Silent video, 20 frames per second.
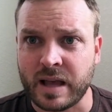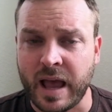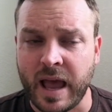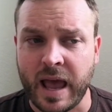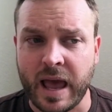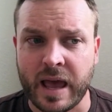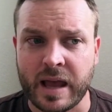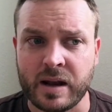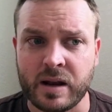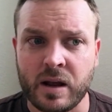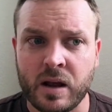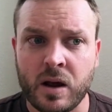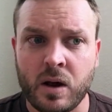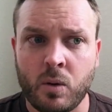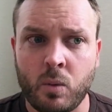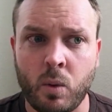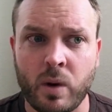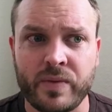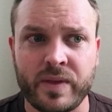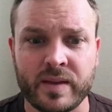And
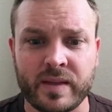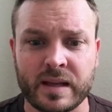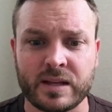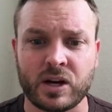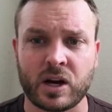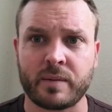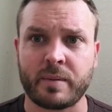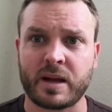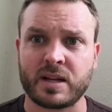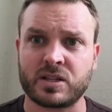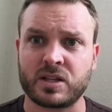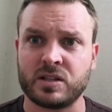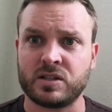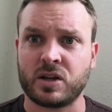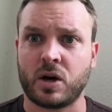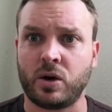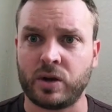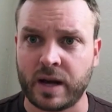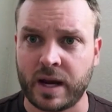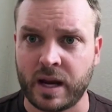one thing they talk about is
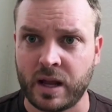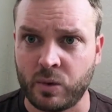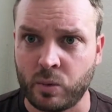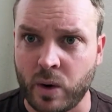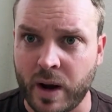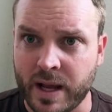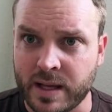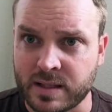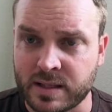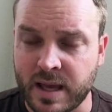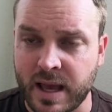consolidating risk.